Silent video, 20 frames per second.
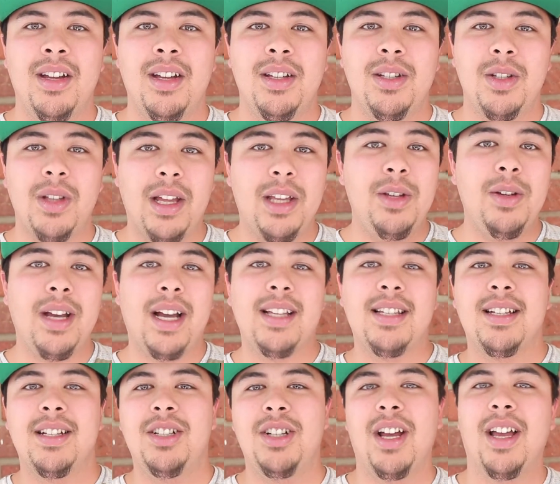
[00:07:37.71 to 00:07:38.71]
so that you guys
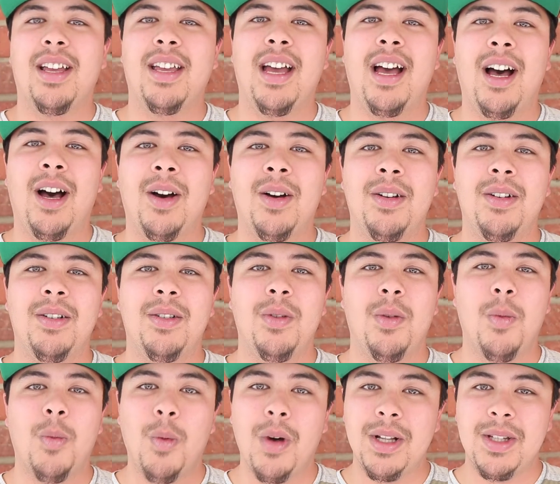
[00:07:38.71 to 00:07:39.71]
can check out
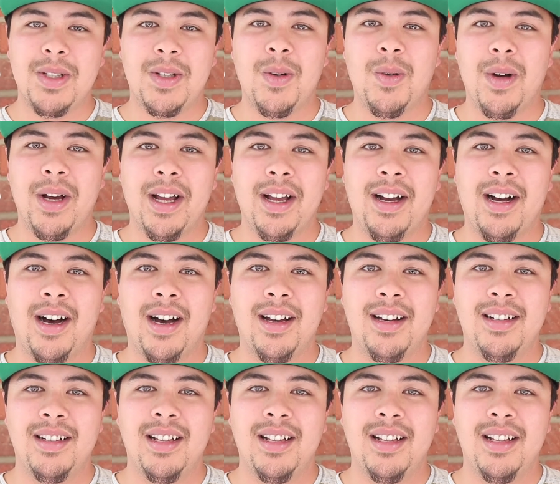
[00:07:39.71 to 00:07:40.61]
what's going on.